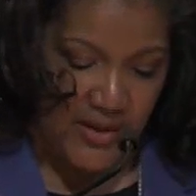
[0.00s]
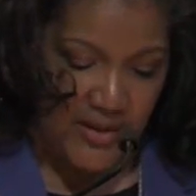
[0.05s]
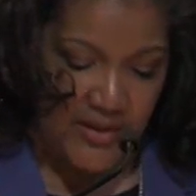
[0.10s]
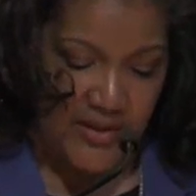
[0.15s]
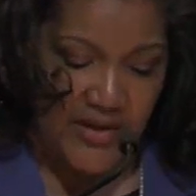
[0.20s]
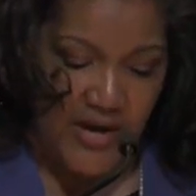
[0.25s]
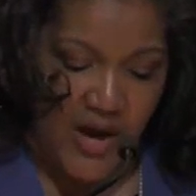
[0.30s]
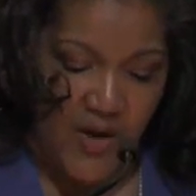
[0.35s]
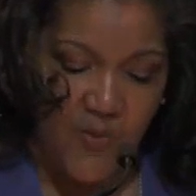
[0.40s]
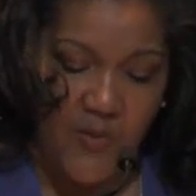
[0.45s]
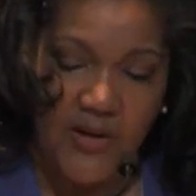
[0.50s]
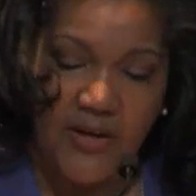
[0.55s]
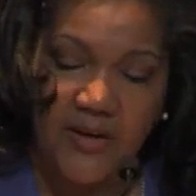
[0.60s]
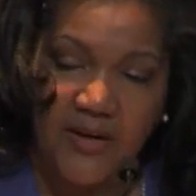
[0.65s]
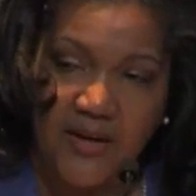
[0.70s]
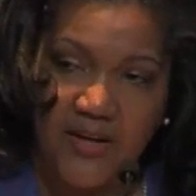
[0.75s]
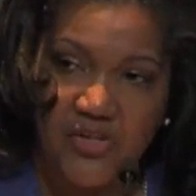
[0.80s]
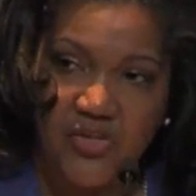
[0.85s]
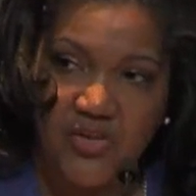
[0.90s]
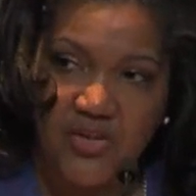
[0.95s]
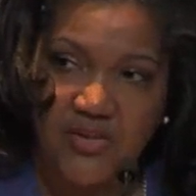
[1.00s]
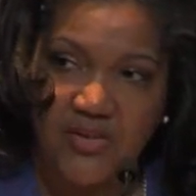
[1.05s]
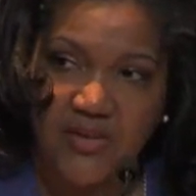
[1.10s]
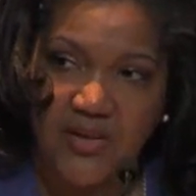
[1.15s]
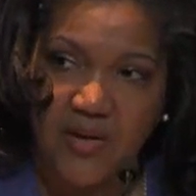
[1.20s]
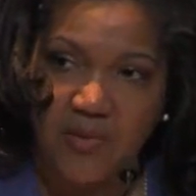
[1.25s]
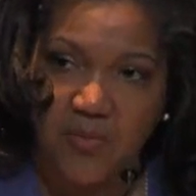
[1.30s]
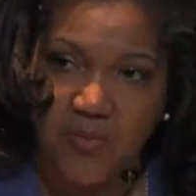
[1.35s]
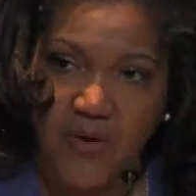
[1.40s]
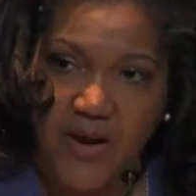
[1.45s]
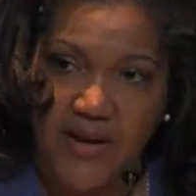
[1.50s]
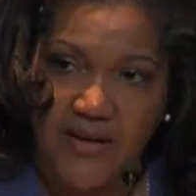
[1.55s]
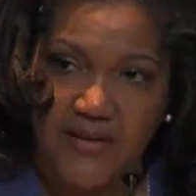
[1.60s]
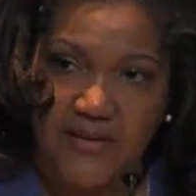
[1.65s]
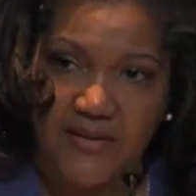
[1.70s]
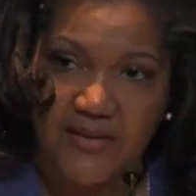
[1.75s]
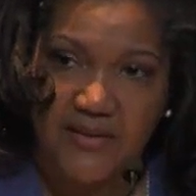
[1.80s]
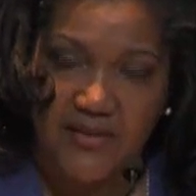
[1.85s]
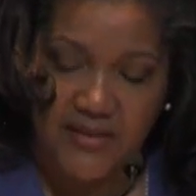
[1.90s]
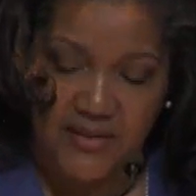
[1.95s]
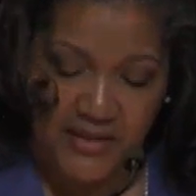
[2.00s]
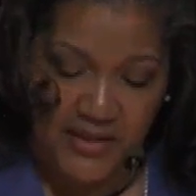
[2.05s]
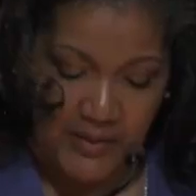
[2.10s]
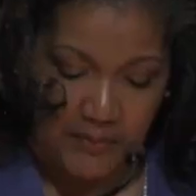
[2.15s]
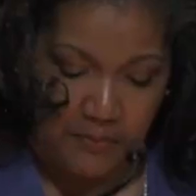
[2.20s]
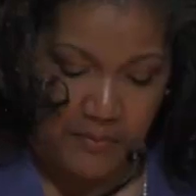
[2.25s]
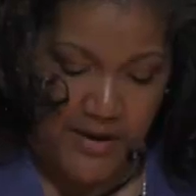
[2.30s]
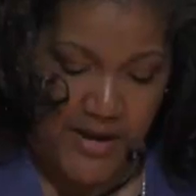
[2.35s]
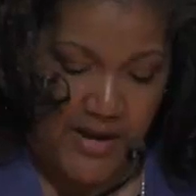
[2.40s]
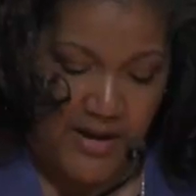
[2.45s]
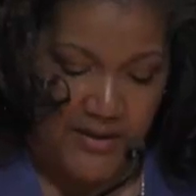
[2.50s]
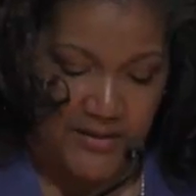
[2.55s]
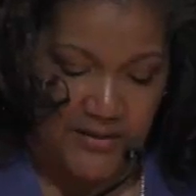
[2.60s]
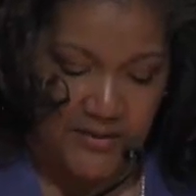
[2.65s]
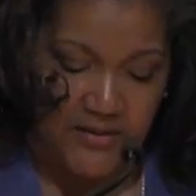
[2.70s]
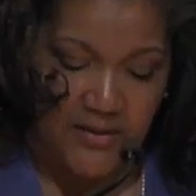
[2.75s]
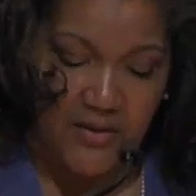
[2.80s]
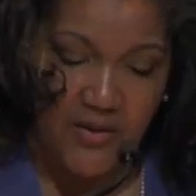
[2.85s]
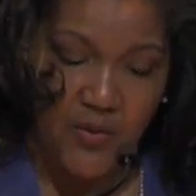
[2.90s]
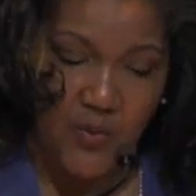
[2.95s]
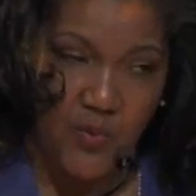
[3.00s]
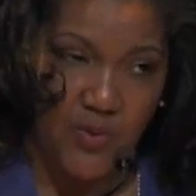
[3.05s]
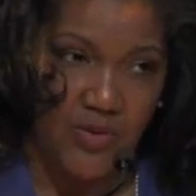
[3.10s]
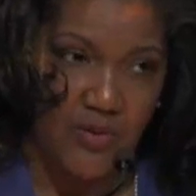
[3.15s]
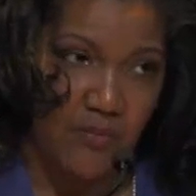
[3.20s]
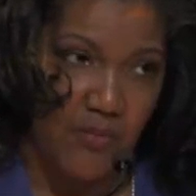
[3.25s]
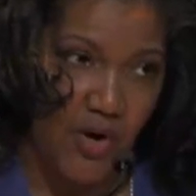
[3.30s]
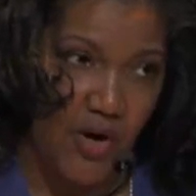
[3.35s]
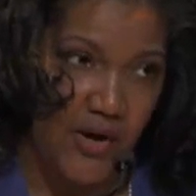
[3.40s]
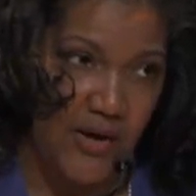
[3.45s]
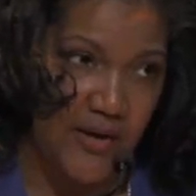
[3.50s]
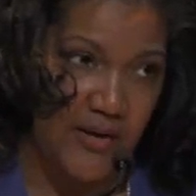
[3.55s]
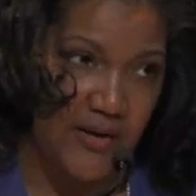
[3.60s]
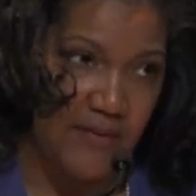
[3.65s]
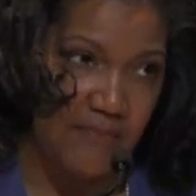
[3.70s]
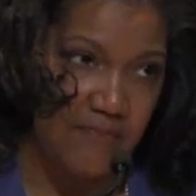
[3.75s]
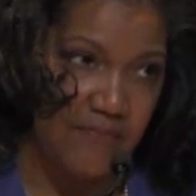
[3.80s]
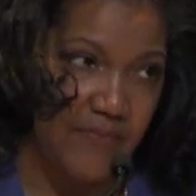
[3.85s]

that our regulations and practices keep pace with the market